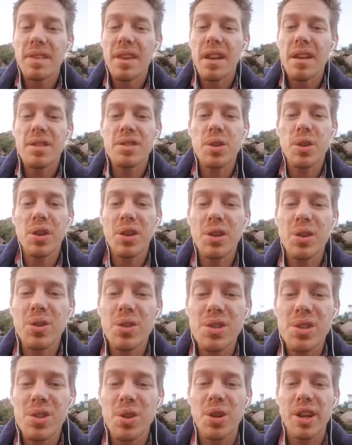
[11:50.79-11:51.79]
So
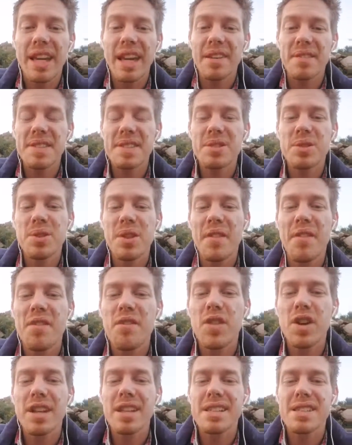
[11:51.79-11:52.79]
use your gifts to the
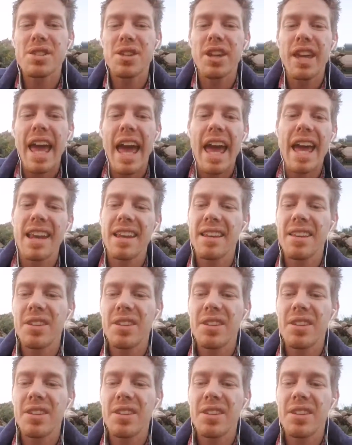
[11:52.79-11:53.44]
fullest you can.